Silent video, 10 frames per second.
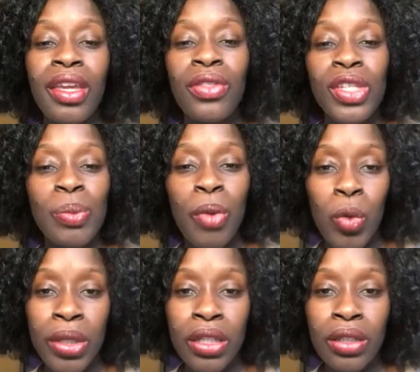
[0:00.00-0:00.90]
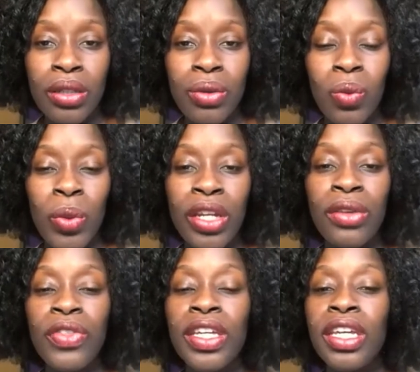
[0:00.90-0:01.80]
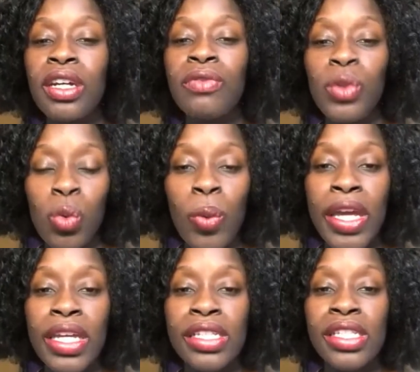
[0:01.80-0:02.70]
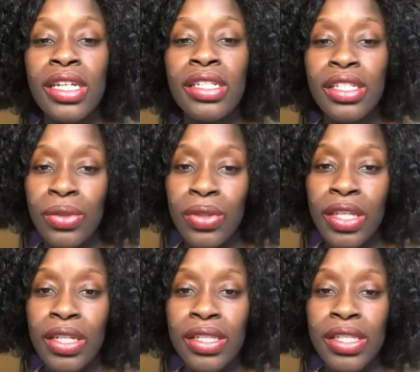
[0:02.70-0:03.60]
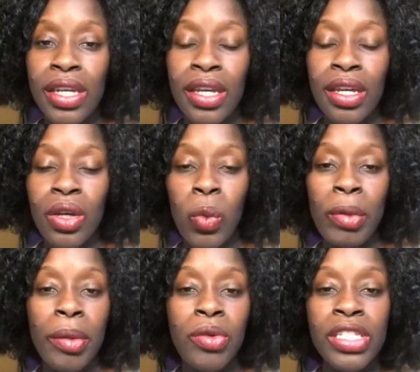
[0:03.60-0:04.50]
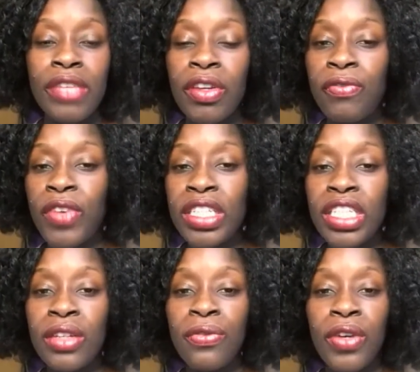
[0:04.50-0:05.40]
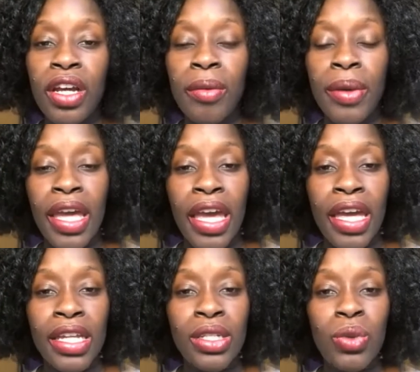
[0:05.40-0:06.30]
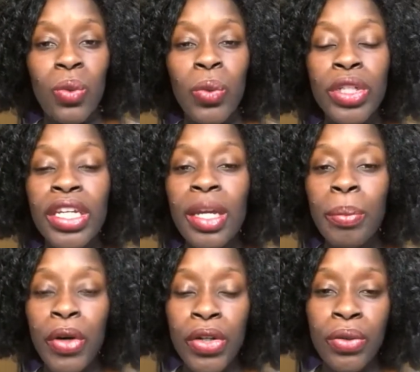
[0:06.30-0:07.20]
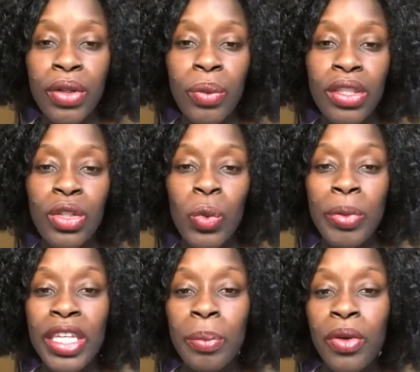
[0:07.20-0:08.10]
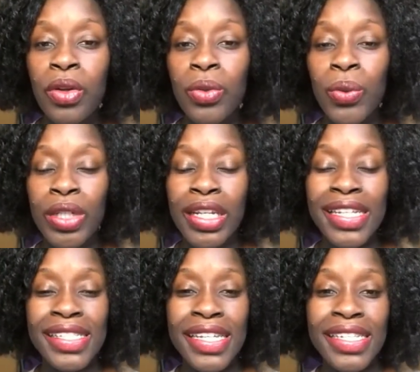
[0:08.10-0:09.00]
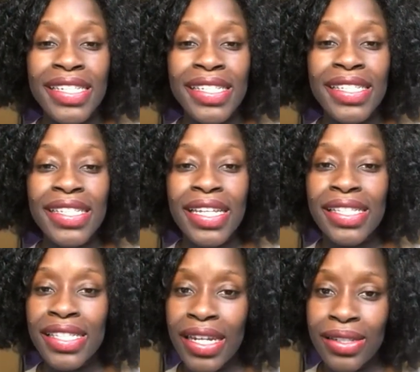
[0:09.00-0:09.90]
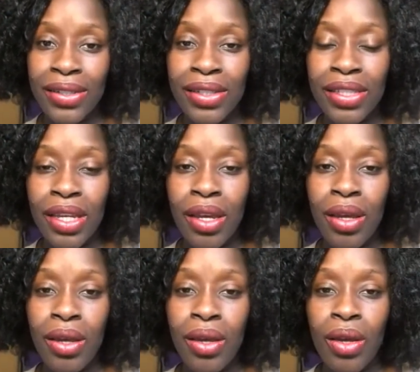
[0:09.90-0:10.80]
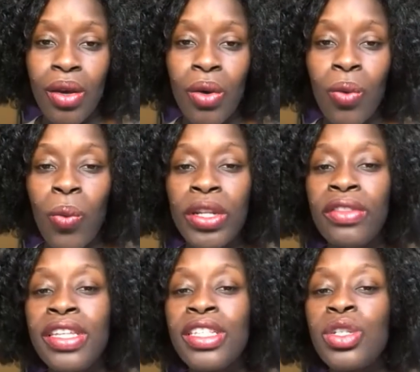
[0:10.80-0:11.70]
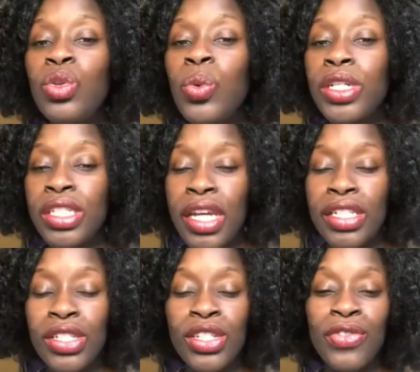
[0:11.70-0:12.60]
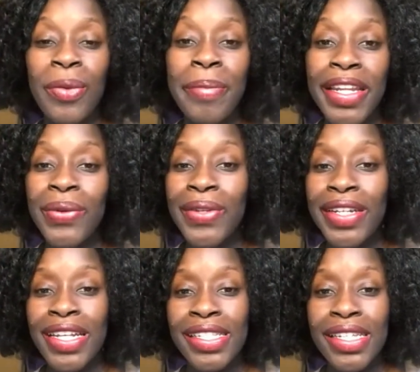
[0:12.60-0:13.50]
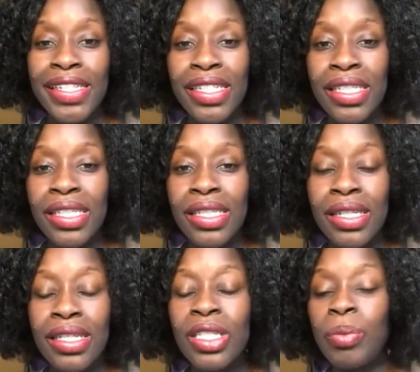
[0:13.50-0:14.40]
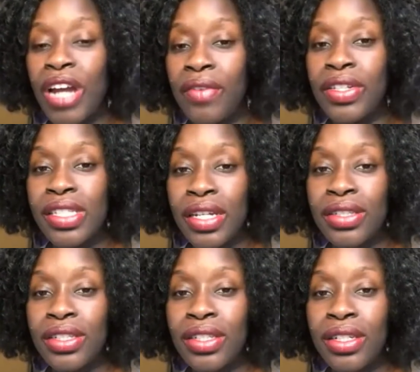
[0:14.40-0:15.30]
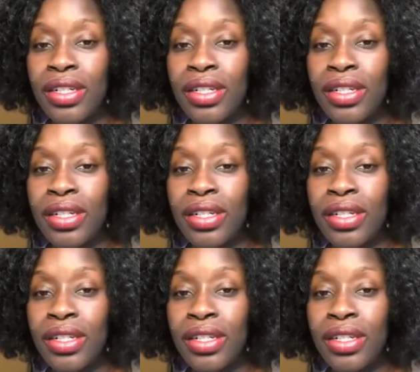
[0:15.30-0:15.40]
In this moment, we are thinking of new ways to do things. We may be receiving funding from and working and partnering with new people, organizations, and sectors. One of these newer sectors for many organizations is the private sector.